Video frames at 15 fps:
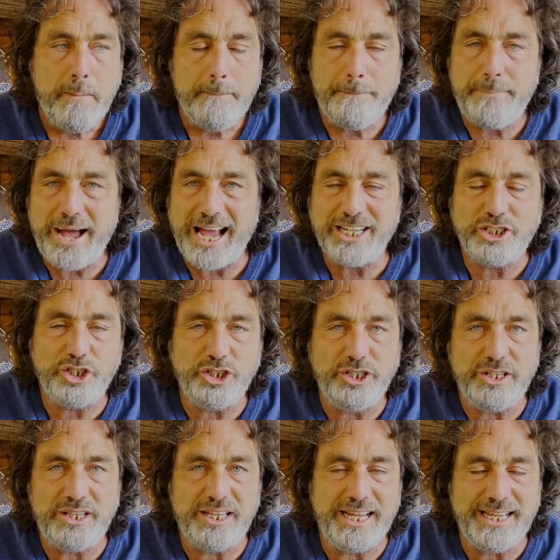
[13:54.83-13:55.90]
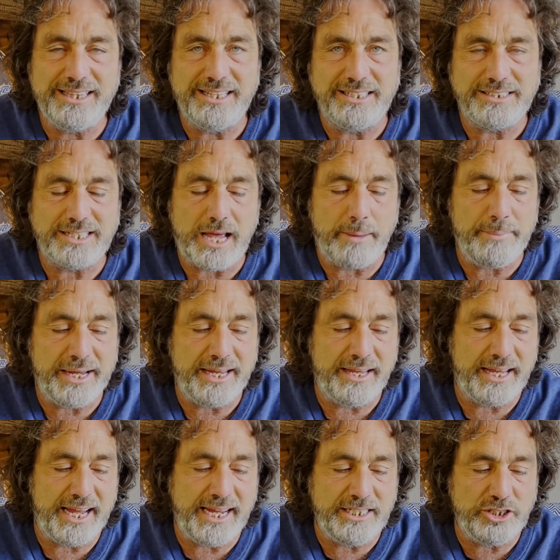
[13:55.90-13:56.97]
passionate thing that's
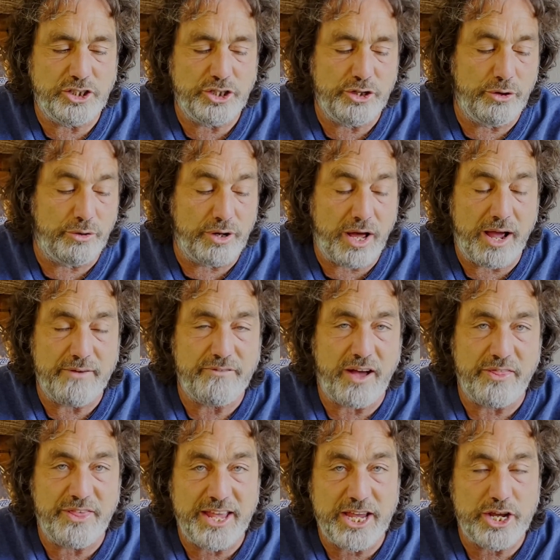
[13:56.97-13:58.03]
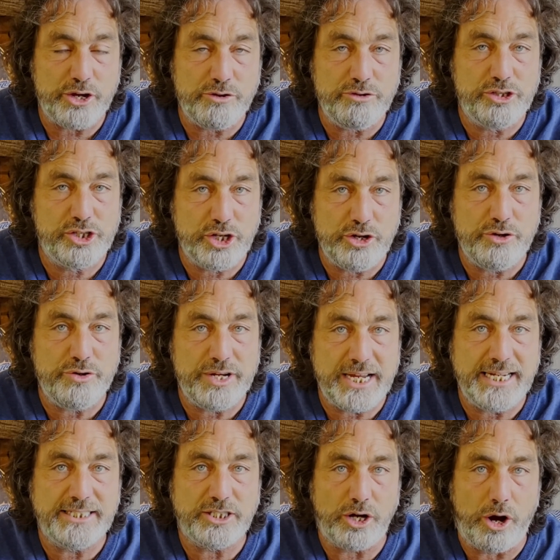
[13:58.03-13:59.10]
coming into your life, I think you do
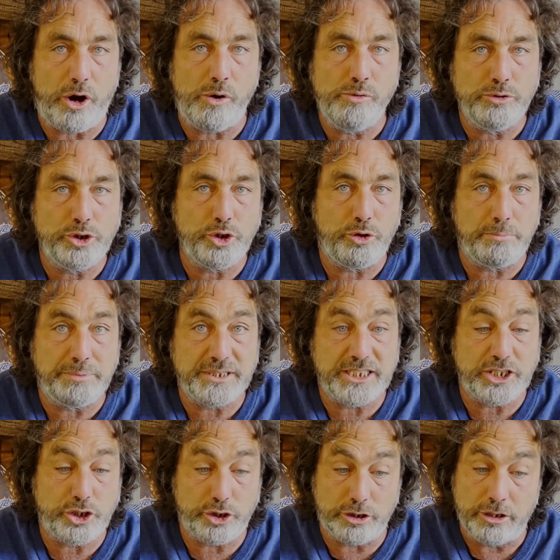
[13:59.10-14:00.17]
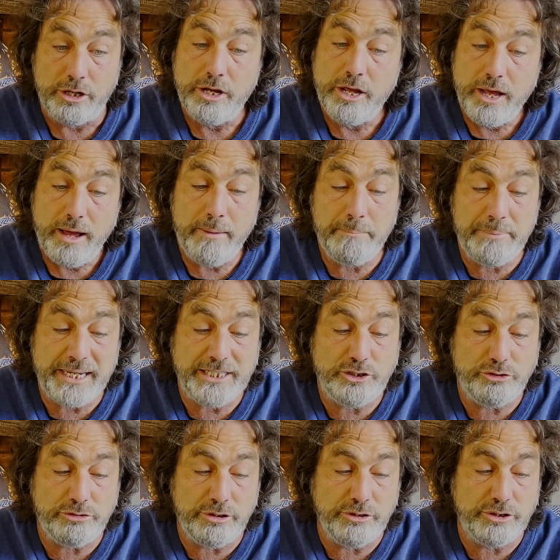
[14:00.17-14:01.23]
need to hold your position and be
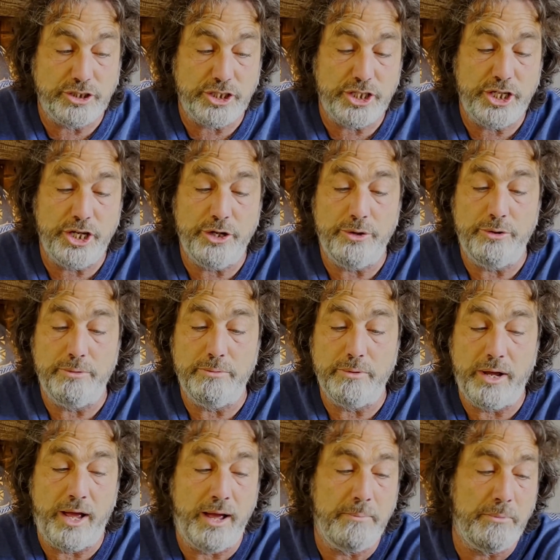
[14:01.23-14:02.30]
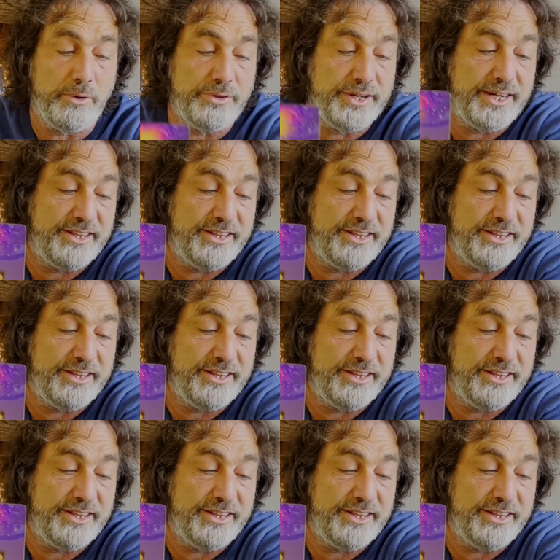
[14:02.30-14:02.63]
true to you uh, more than